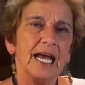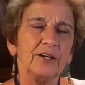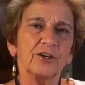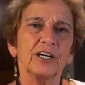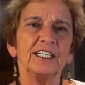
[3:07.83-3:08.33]
And
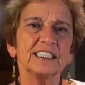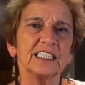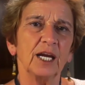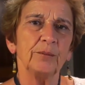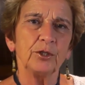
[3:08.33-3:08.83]
you're going to
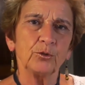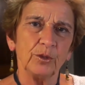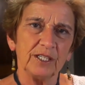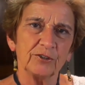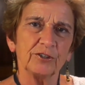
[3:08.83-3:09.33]
decide
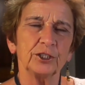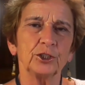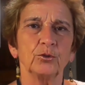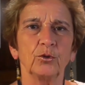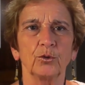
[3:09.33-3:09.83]
between
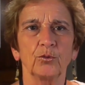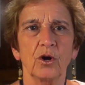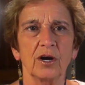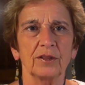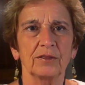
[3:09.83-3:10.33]
traditional or
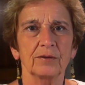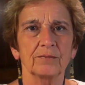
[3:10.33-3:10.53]
Roth.